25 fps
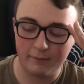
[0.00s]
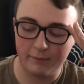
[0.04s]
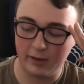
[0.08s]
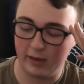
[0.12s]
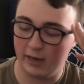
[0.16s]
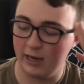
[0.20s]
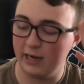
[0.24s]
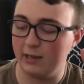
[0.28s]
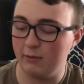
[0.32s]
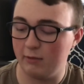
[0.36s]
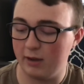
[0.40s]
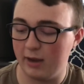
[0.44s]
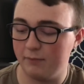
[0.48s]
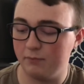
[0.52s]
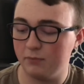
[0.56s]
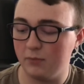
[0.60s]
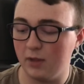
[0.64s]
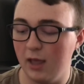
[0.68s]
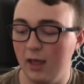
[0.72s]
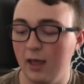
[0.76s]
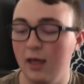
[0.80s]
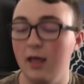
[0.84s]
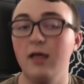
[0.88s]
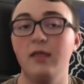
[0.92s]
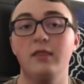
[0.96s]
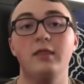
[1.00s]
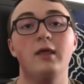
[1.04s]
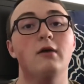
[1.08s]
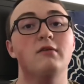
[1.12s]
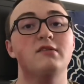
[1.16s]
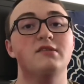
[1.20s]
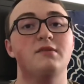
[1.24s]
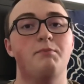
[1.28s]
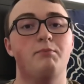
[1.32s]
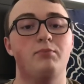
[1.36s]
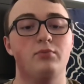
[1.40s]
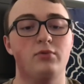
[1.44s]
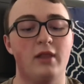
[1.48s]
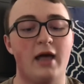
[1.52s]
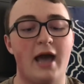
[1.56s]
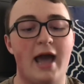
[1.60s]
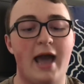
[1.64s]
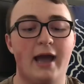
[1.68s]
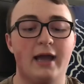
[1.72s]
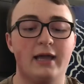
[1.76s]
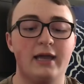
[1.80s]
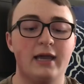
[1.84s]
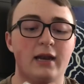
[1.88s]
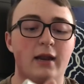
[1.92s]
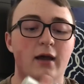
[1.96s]
But anyway, there was
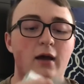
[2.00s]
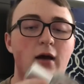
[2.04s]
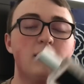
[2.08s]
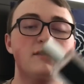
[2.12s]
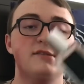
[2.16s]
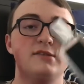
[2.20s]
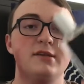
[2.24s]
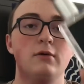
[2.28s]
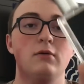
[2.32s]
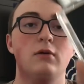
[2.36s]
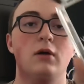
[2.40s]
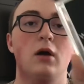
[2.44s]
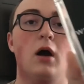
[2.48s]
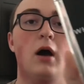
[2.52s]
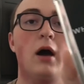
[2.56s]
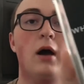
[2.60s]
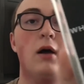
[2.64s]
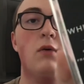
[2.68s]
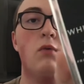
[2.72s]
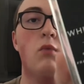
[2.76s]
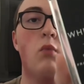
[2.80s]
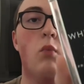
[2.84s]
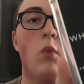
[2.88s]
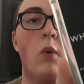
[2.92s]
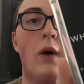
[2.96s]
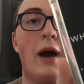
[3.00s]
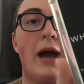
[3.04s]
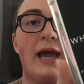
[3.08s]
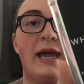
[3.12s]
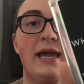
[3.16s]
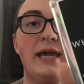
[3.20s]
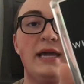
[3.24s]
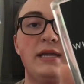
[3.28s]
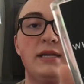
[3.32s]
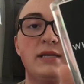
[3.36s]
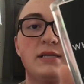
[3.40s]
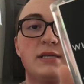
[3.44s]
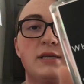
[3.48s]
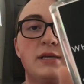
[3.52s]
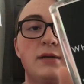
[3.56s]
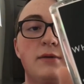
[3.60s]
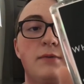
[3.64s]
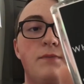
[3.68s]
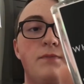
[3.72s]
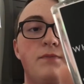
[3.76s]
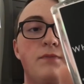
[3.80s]
black, and I also got white.